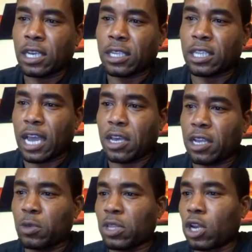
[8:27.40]
Castano
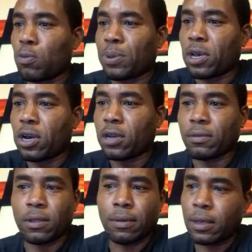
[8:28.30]
comes with a looping hook,
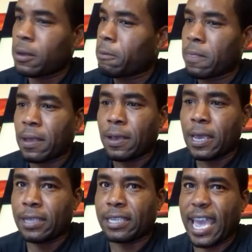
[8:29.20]

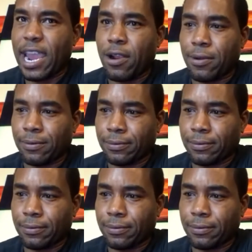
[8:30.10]
hits air.